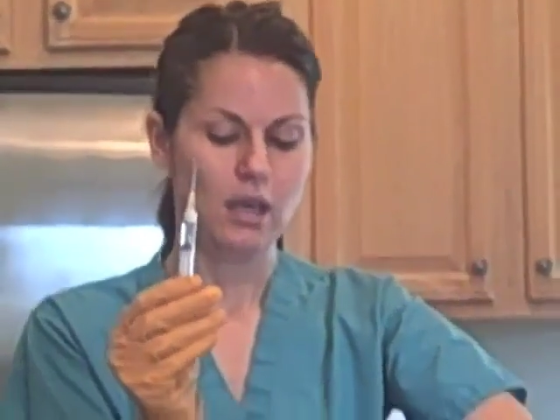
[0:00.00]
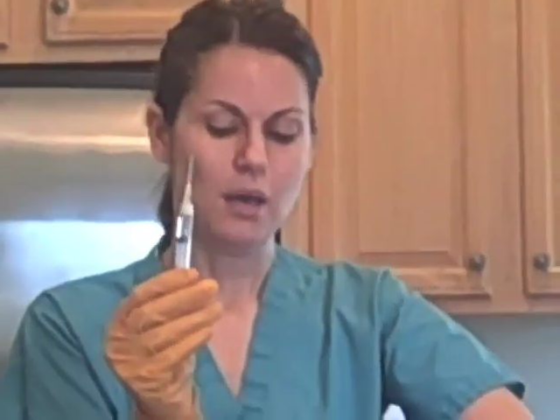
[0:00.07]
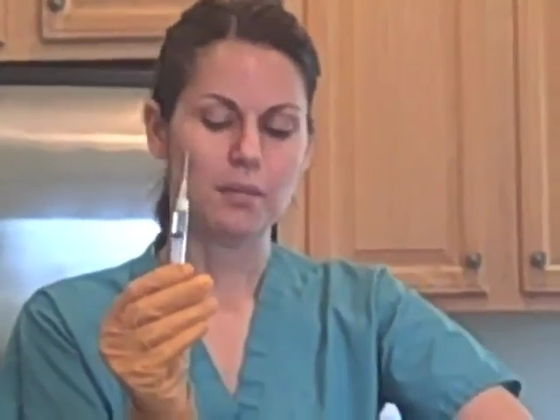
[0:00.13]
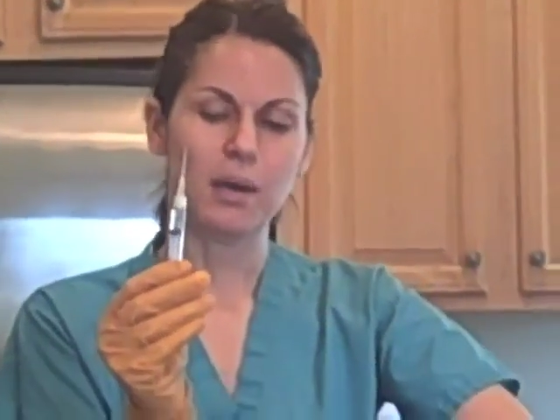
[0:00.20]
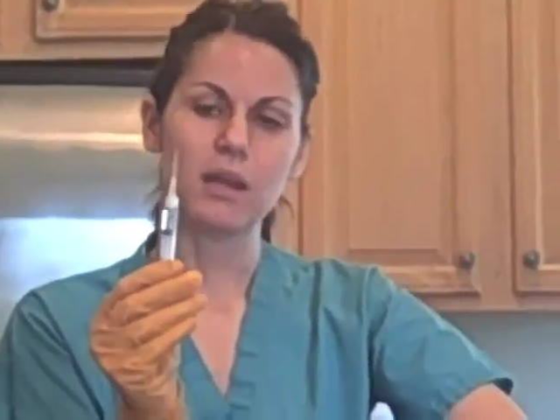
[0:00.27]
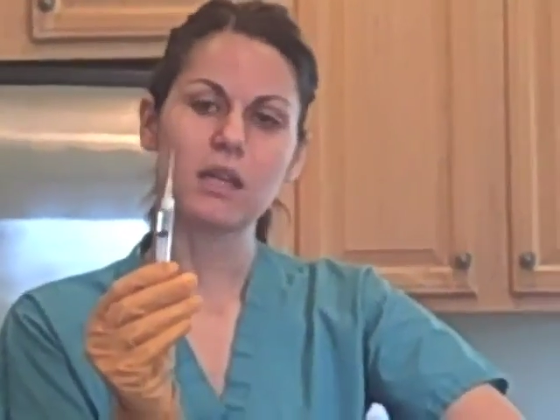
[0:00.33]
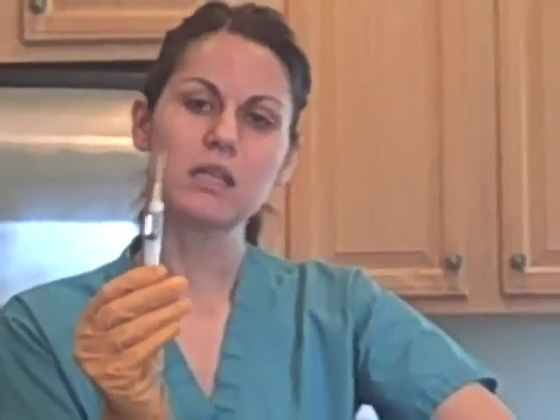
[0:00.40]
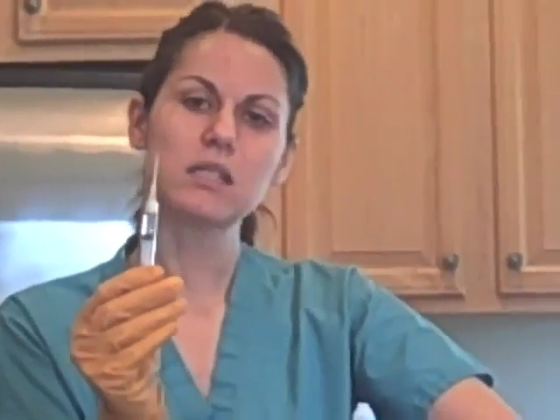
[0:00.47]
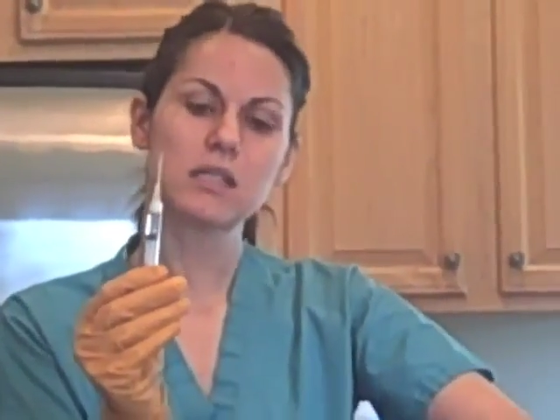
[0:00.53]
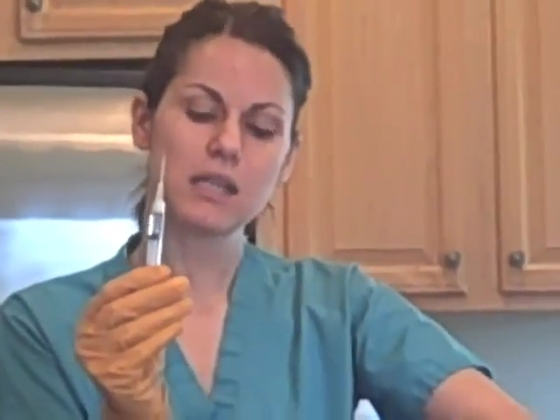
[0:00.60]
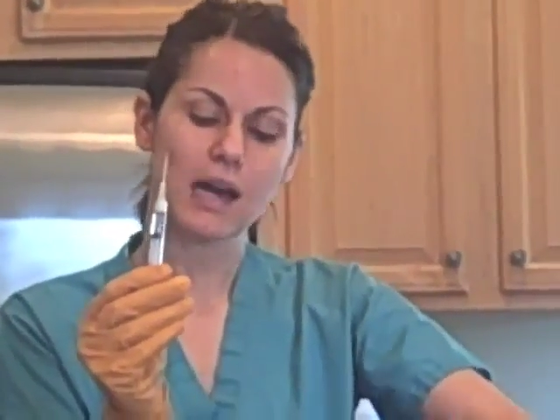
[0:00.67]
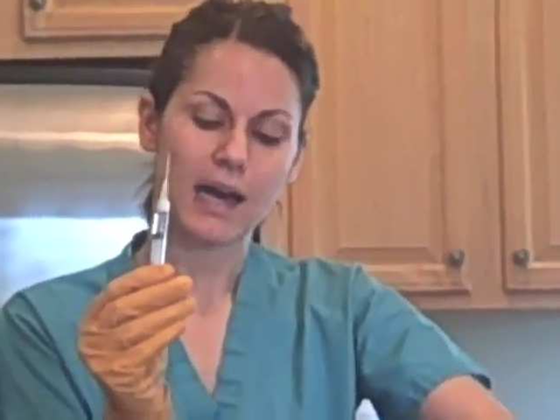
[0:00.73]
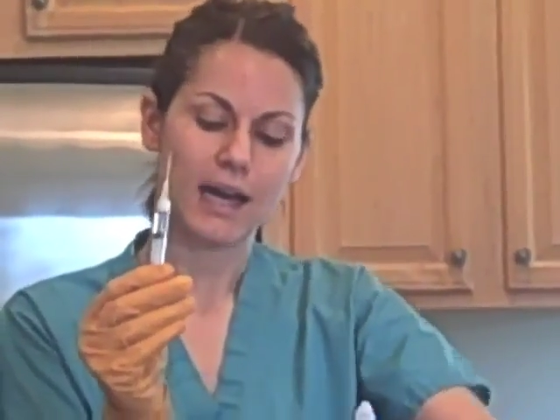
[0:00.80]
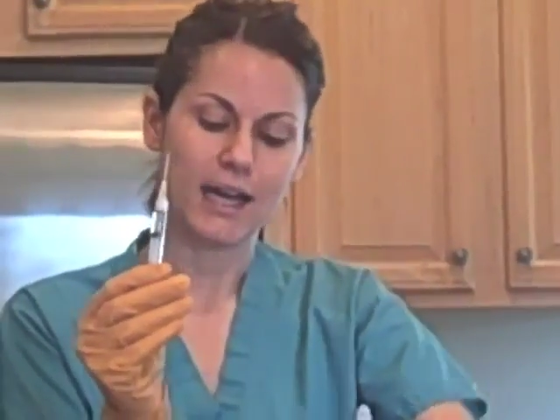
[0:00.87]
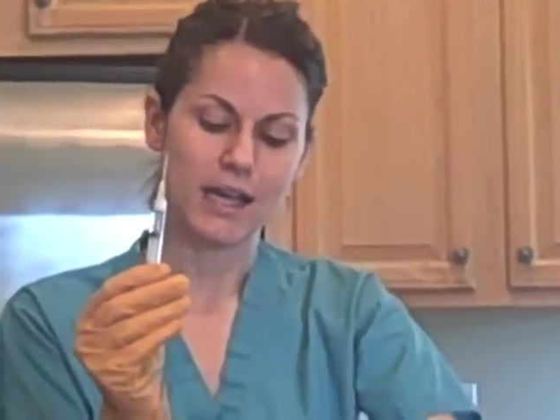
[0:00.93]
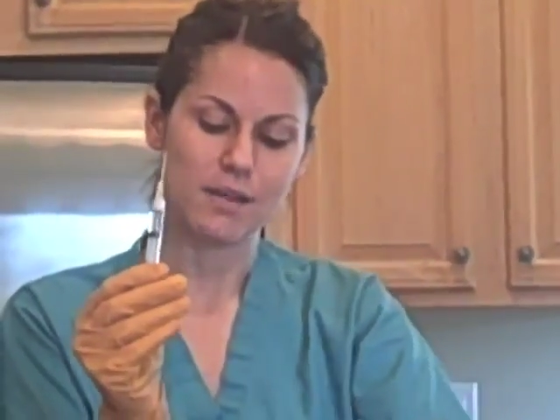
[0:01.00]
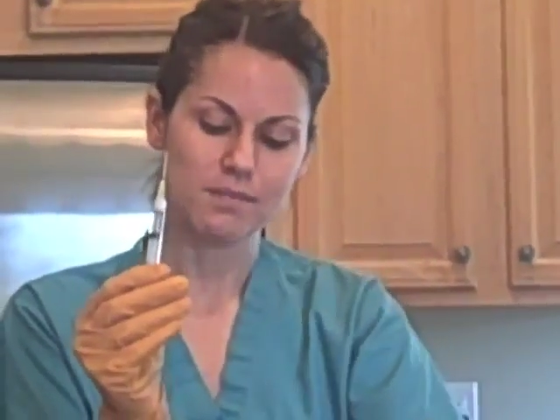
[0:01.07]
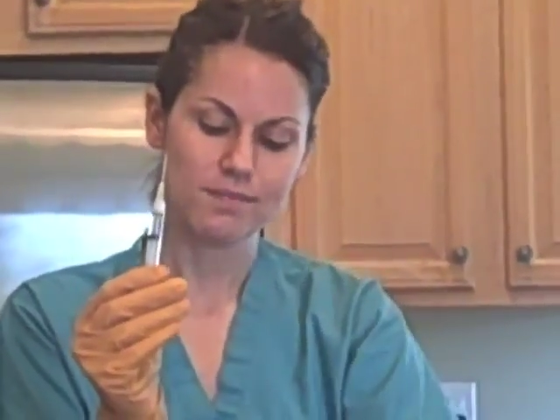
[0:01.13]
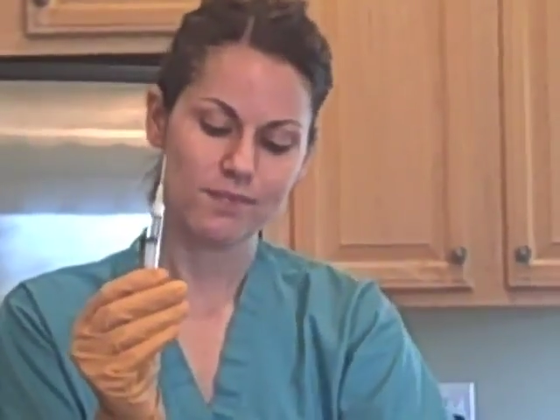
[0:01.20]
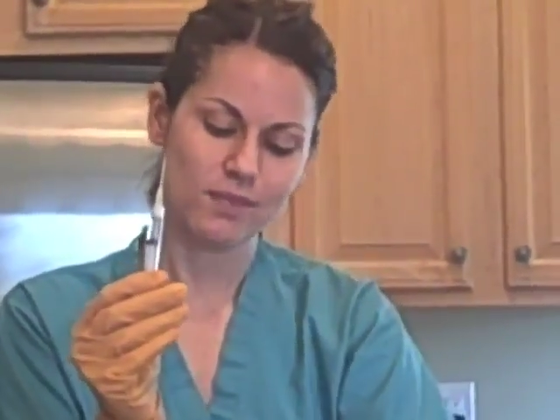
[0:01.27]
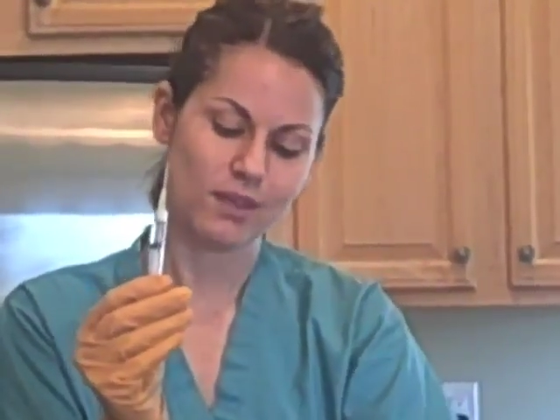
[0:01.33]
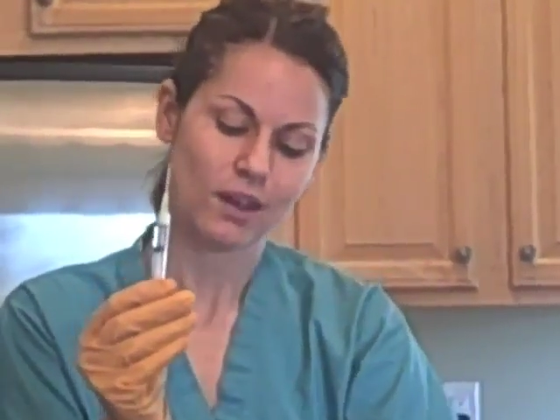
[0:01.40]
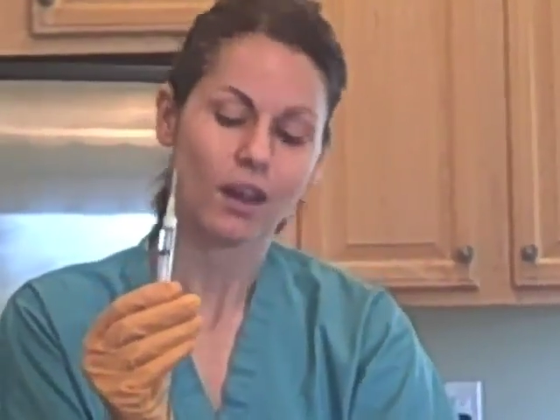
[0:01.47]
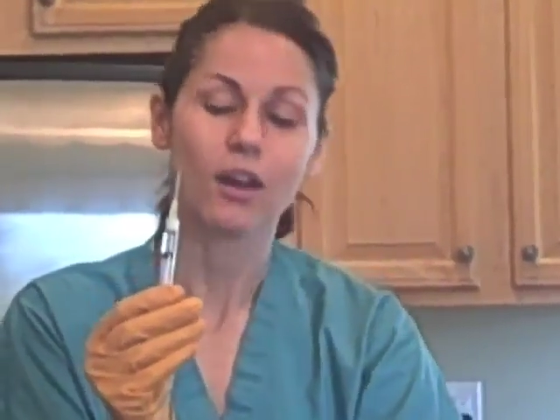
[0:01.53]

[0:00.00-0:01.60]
By this time, the